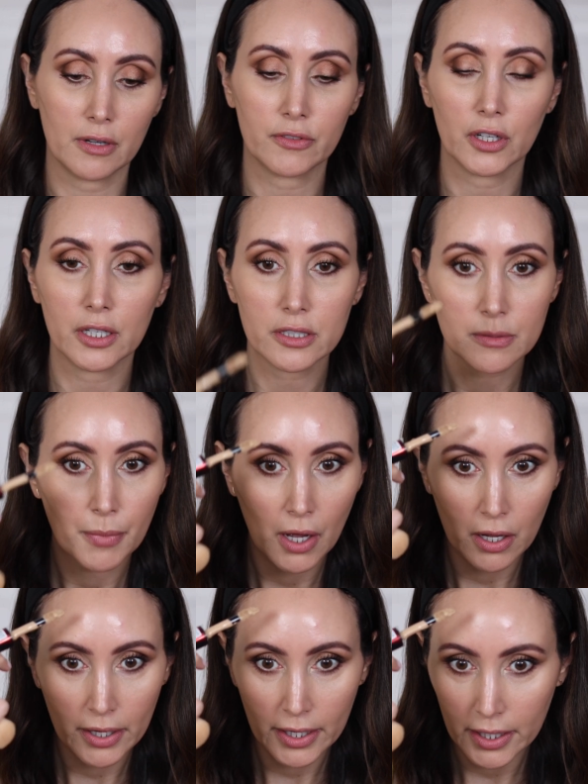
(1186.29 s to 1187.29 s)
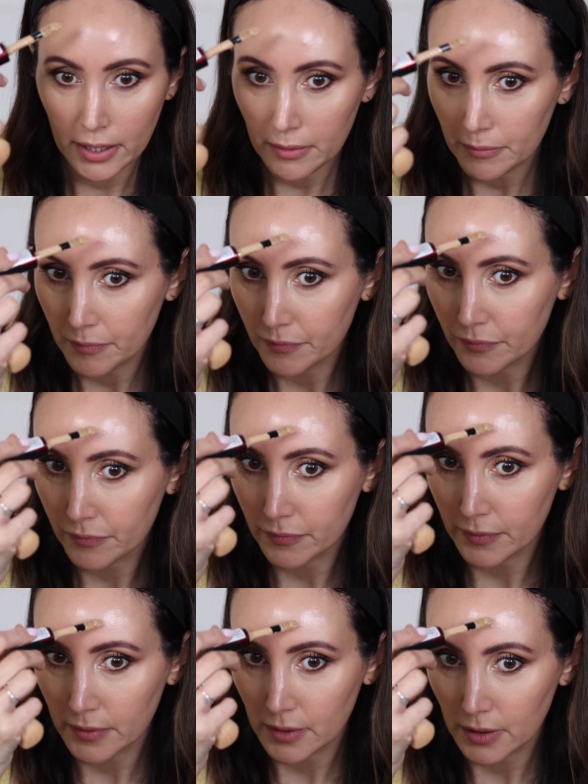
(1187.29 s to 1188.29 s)
I've got a spot here,
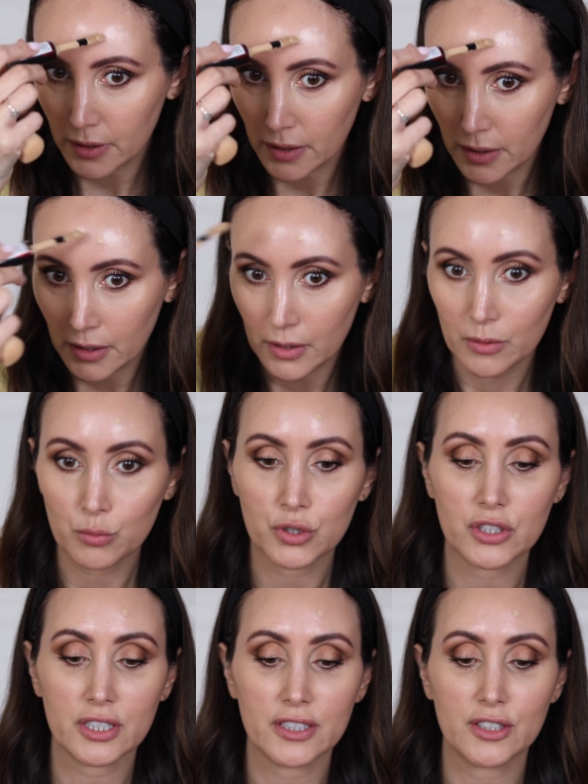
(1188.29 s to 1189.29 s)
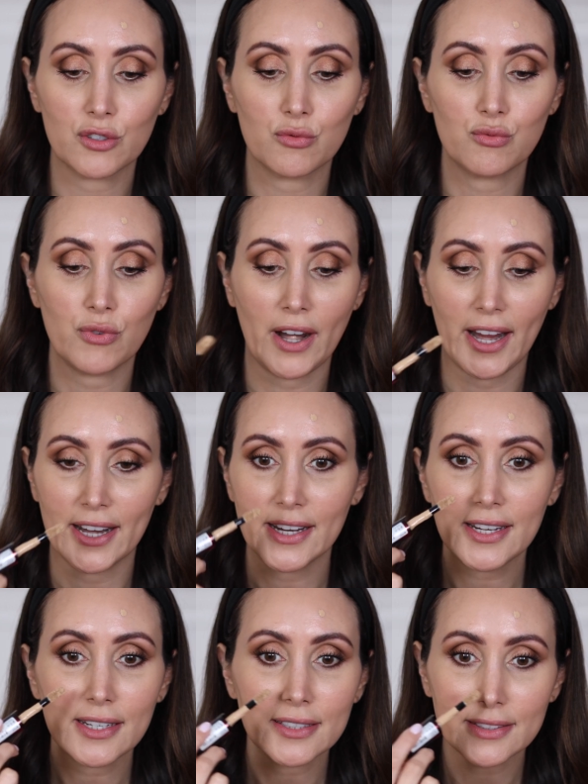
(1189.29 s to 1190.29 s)
which is
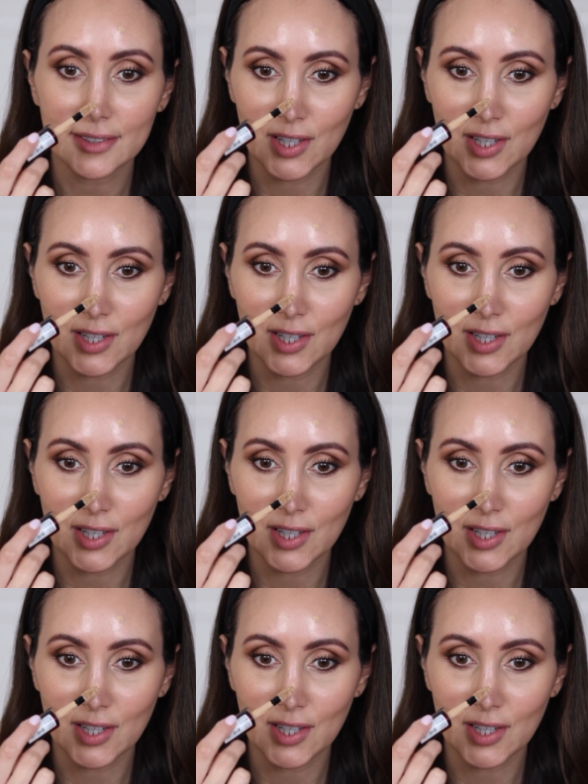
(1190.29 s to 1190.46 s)
great.